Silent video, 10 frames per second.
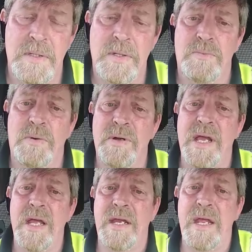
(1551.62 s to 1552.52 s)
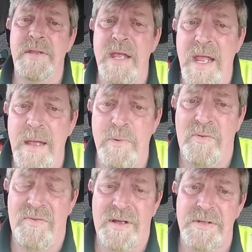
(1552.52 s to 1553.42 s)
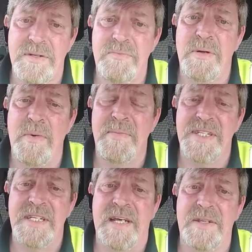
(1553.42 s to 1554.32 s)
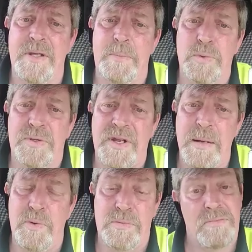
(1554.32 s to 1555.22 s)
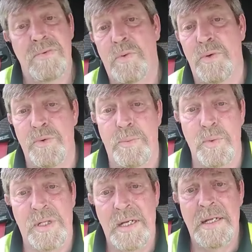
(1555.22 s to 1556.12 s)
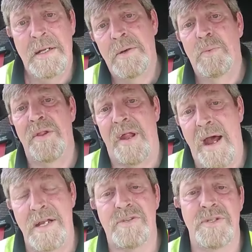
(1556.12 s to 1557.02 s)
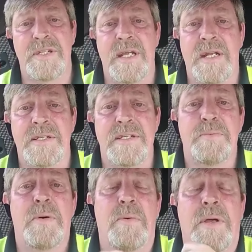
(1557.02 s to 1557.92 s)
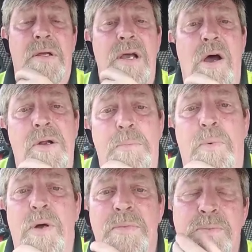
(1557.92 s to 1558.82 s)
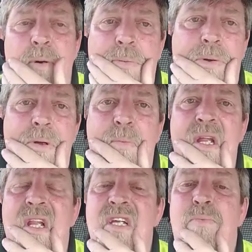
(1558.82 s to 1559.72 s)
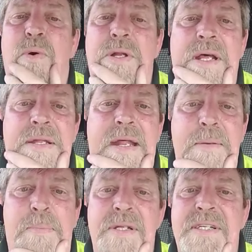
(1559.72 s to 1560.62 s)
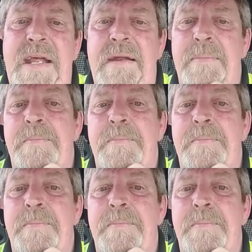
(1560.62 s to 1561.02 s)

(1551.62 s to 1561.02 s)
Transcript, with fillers: When we get to the end of April figures, we maybe see that doubled, trebled, quadrupled. What they're actually saying is it's probably is probably going to be at this point at nine percent.